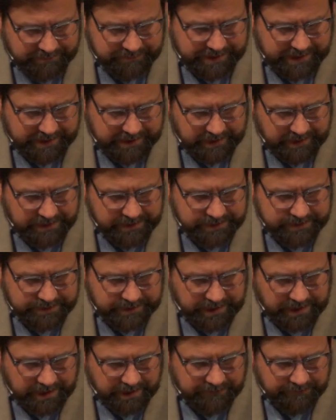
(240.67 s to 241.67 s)
because
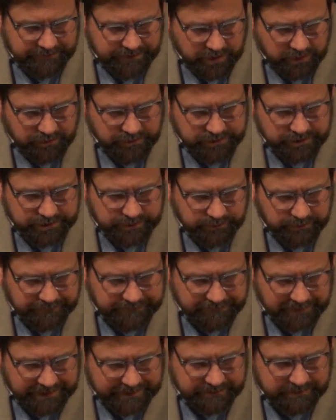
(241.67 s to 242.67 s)
of those who
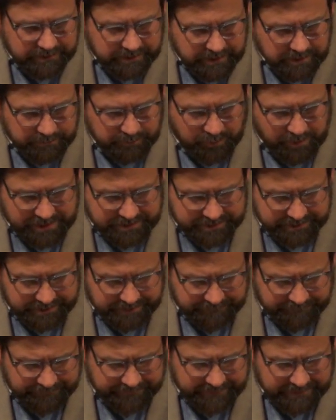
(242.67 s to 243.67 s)
afflicted and oppressed
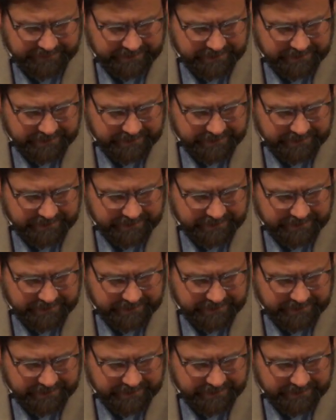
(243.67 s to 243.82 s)
them.